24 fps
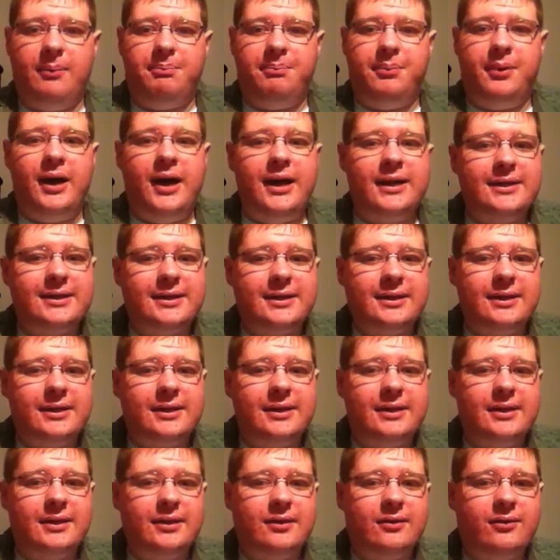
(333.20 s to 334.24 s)
But
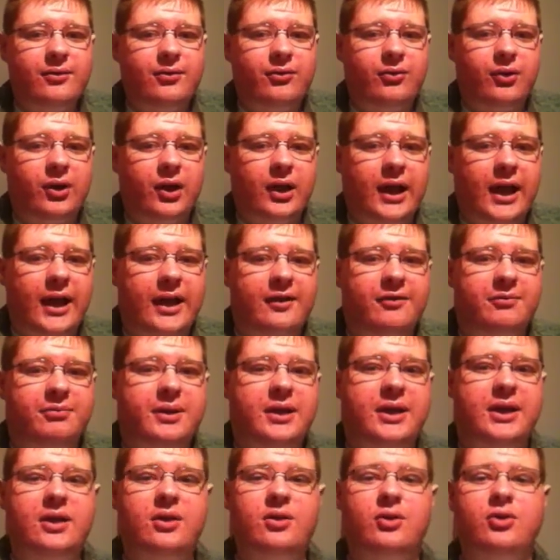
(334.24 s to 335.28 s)
for a lot of
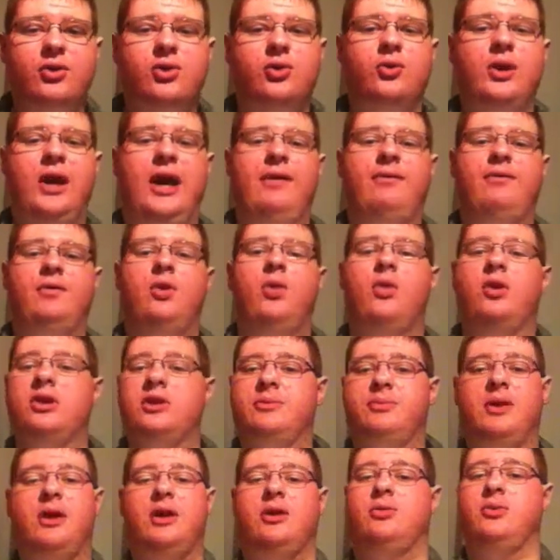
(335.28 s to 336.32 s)
beginners who have no
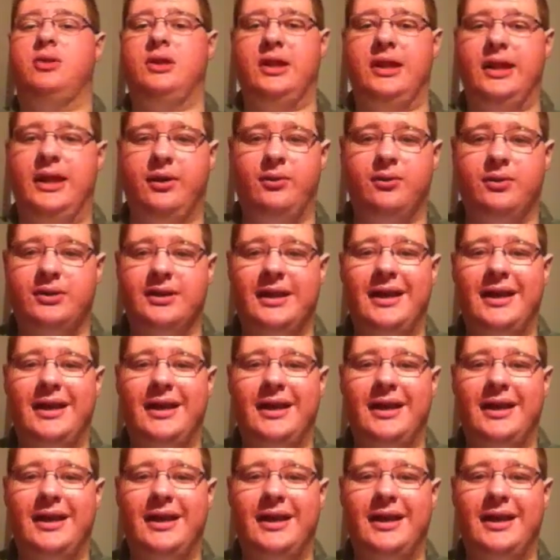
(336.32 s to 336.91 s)
experience with the language,